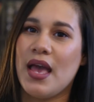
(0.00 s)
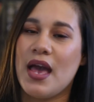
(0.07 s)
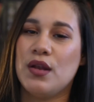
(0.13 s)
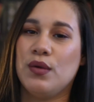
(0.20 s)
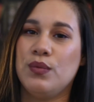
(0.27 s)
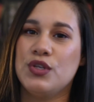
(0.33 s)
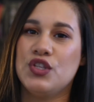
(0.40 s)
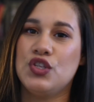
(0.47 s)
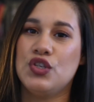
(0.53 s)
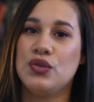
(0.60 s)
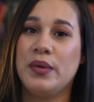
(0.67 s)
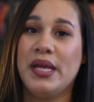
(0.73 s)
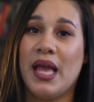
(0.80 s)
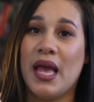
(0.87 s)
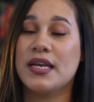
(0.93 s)
and was
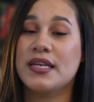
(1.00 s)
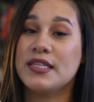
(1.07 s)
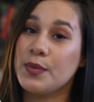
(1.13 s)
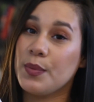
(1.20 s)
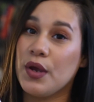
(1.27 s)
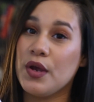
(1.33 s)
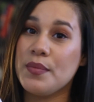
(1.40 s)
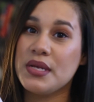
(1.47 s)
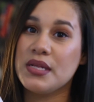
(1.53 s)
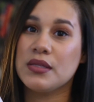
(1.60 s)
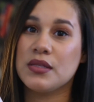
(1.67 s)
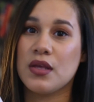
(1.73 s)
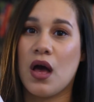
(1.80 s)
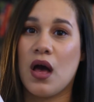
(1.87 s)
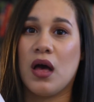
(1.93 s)
doing
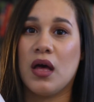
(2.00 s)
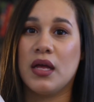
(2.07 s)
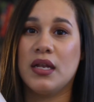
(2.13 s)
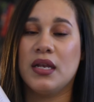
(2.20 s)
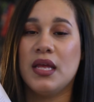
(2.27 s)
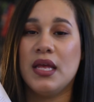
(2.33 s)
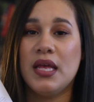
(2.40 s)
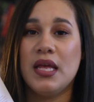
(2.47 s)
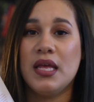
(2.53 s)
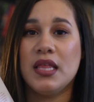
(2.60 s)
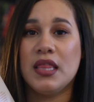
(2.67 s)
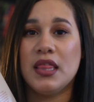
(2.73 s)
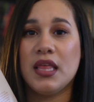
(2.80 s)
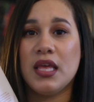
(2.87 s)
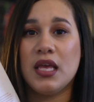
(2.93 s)
experiments on
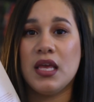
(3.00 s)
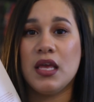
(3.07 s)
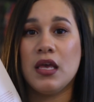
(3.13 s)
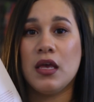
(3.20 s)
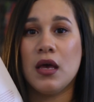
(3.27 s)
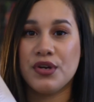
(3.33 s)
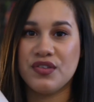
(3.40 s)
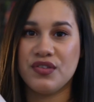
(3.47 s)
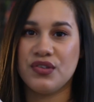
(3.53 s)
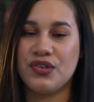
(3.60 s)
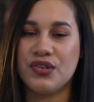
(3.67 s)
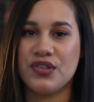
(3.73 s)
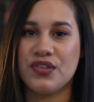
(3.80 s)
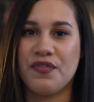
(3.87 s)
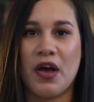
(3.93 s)
the
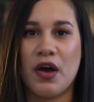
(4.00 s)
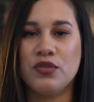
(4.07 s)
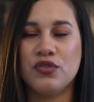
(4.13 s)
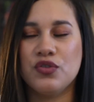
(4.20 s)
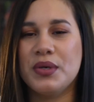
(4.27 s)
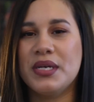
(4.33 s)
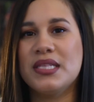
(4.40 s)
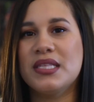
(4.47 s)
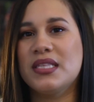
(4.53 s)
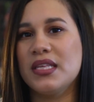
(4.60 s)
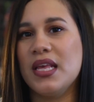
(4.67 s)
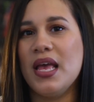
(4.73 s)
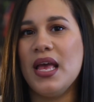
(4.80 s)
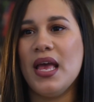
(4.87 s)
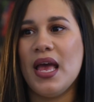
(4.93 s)
prisoners of Auschwitz.
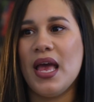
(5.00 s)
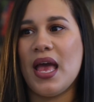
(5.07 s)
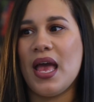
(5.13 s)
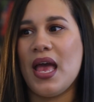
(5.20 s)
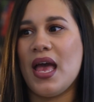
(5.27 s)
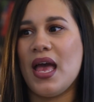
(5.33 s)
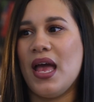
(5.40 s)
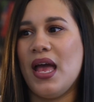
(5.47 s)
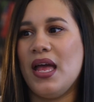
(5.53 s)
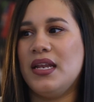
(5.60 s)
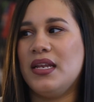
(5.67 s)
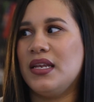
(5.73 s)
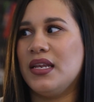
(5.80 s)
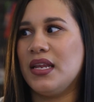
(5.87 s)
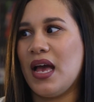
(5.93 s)

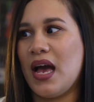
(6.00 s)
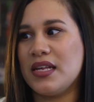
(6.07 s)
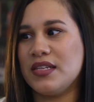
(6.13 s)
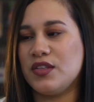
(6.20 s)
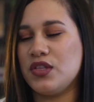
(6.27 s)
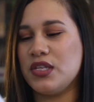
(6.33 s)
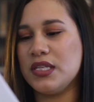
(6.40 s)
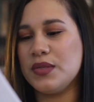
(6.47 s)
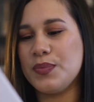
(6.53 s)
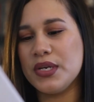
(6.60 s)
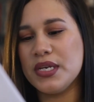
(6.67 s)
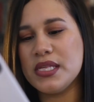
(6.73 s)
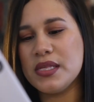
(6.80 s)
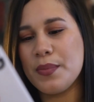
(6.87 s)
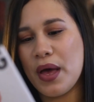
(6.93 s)
And yeah, so this book
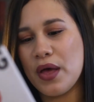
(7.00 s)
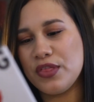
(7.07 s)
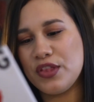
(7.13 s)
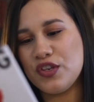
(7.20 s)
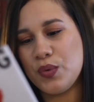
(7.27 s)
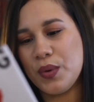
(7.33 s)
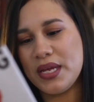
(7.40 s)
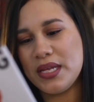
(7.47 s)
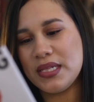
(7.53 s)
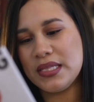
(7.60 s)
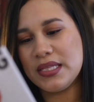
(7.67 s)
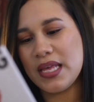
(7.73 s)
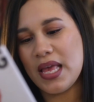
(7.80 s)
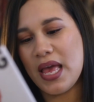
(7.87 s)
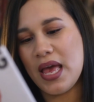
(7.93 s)
is about the
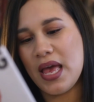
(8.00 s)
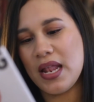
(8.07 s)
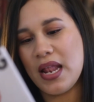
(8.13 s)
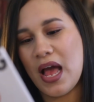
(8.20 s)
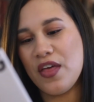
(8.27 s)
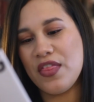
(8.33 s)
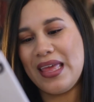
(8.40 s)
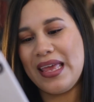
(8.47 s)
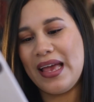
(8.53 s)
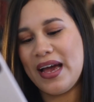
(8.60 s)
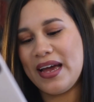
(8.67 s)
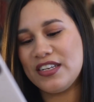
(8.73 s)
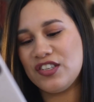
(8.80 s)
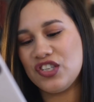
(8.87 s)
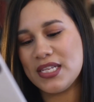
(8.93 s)
twins and how they
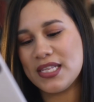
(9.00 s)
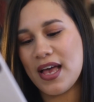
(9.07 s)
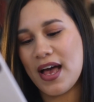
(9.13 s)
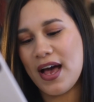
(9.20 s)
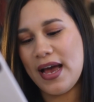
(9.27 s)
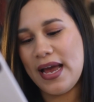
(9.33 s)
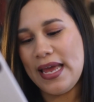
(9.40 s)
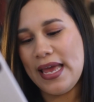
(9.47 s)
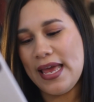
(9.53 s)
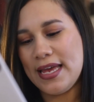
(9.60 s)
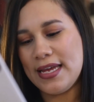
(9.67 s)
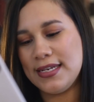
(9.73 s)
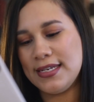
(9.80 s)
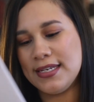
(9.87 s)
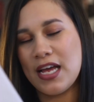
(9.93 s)
catch his eye
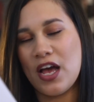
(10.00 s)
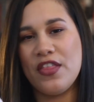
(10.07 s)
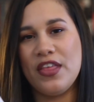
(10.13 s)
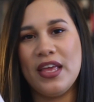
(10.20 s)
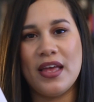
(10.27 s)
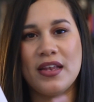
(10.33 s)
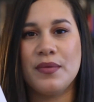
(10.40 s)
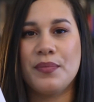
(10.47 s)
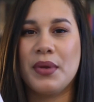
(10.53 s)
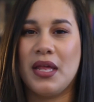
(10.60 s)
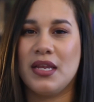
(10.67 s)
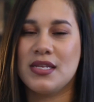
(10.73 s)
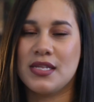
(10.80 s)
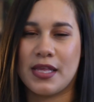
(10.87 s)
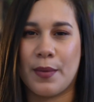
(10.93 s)
and how they end up
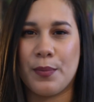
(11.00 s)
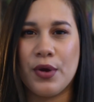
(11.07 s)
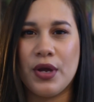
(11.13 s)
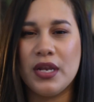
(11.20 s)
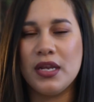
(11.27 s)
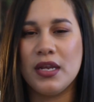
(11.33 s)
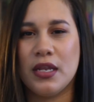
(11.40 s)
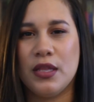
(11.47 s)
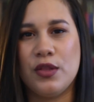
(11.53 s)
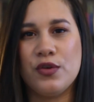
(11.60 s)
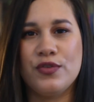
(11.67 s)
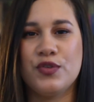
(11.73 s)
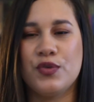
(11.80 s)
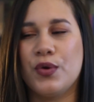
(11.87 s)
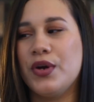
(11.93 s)
getting separated in
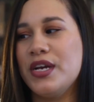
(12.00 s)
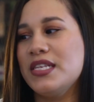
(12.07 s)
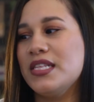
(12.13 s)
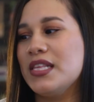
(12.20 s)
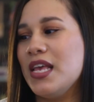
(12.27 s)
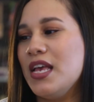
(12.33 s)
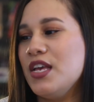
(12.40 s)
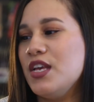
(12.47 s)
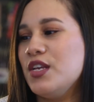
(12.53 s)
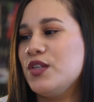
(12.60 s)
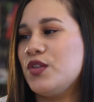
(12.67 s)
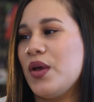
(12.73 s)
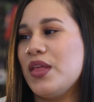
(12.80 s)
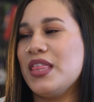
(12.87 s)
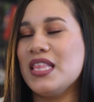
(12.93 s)
their stories.
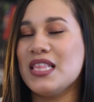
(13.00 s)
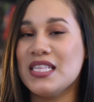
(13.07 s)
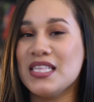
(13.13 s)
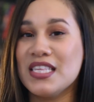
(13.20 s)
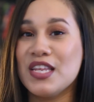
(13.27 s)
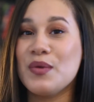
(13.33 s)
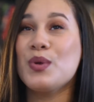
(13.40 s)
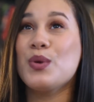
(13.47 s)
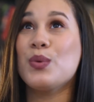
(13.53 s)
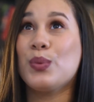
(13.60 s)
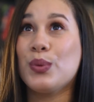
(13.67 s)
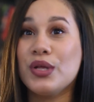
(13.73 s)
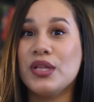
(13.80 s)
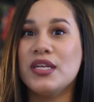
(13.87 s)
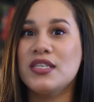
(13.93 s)
So I think this is going to be a
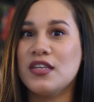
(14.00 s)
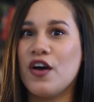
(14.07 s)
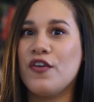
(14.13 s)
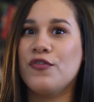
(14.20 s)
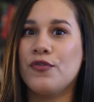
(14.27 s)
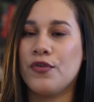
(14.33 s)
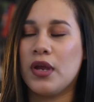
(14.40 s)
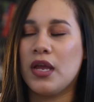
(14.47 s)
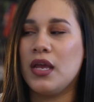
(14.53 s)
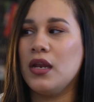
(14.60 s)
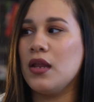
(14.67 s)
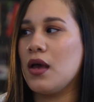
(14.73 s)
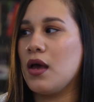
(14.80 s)
really tough read,